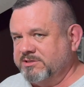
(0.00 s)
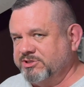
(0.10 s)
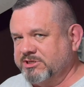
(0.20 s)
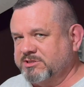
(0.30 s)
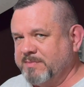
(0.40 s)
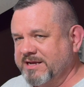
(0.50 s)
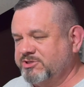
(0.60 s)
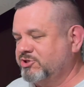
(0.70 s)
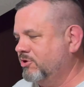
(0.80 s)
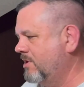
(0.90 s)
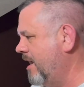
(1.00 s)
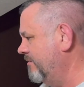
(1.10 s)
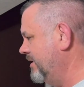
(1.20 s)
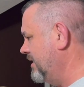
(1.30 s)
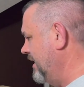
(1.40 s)
and just make sure
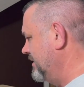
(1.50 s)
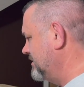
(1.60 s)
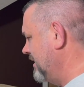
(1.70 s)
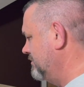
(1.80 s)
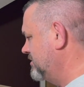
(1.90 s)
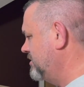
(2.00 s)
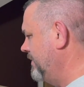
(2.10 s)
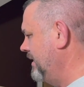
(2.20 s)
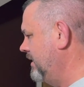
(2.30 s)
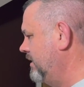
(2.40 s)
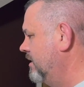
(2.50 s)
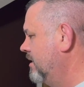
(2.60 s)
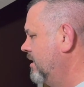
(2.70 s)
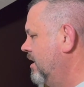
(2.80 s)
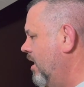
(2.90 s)
everything seems to be
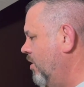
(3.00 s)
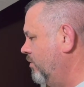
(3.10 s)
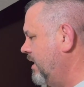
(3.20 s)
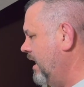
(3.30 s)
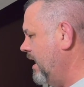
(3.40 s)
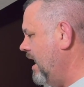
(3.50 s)
okay.